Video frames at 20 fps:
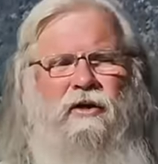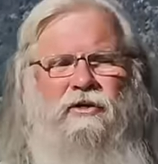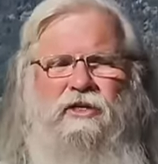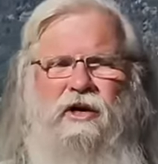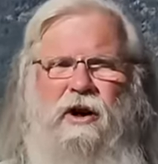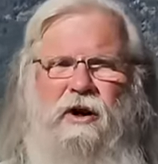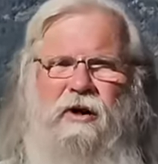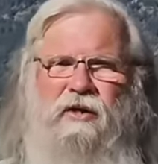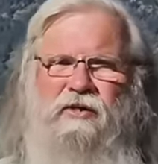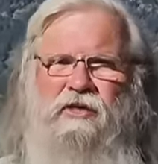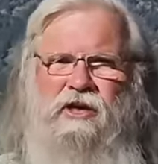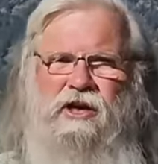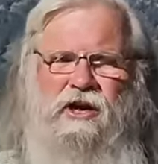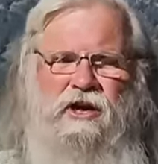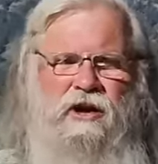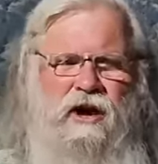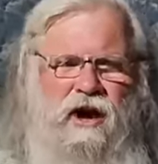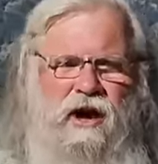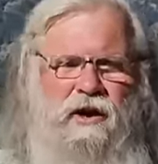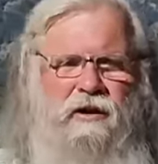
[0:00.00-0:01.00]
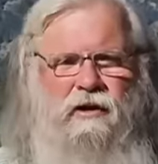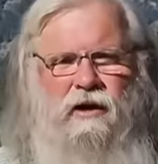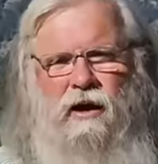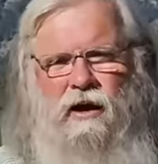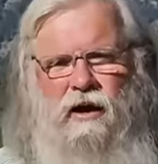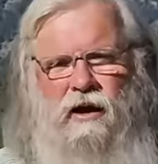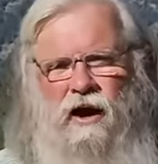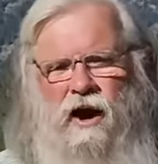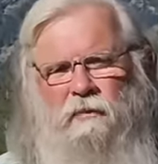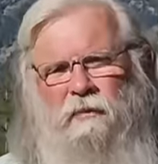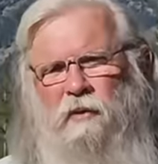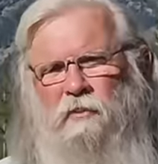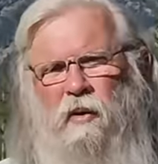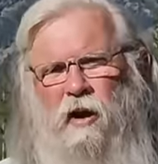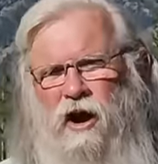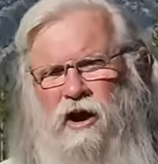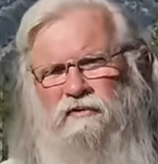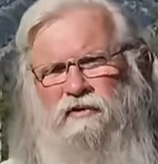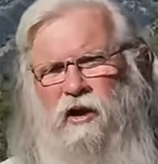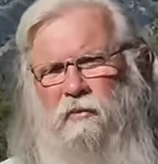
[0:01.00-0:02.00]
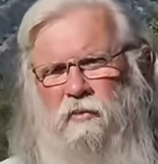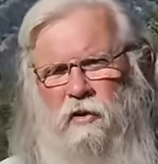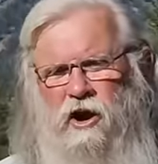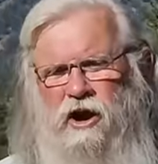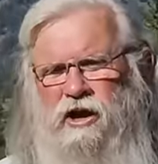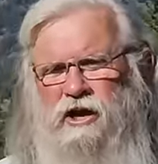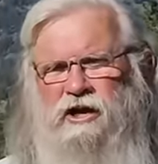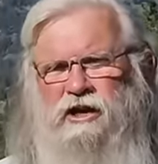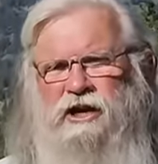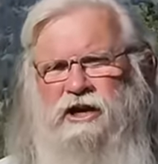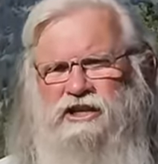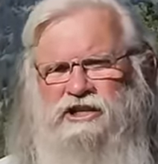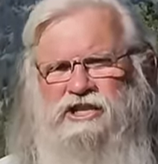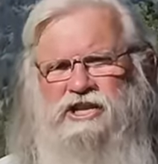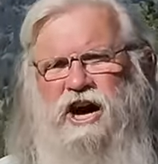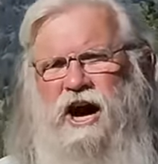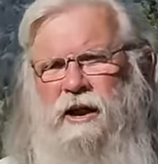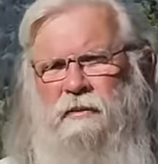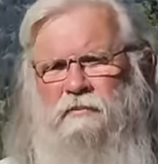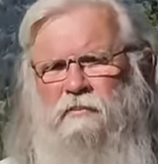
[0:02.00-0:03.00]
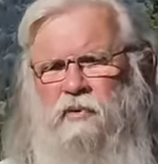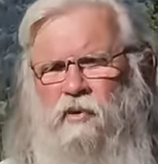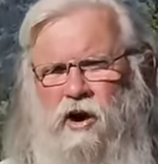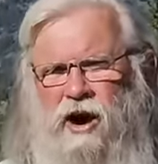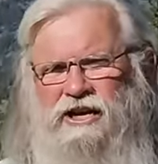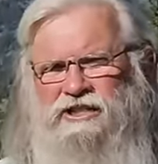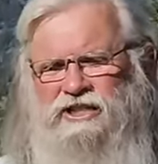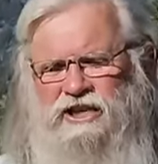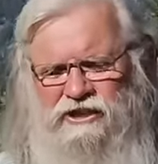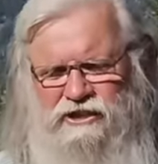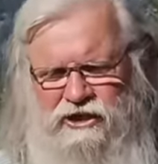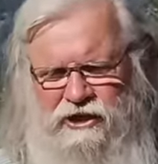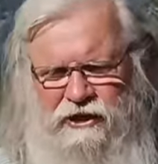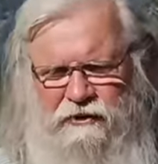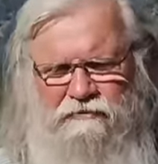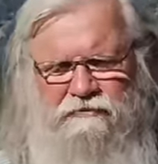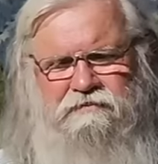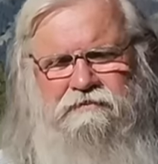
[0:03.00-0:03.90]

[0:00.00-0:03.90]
The upper part of our brain is not processing it.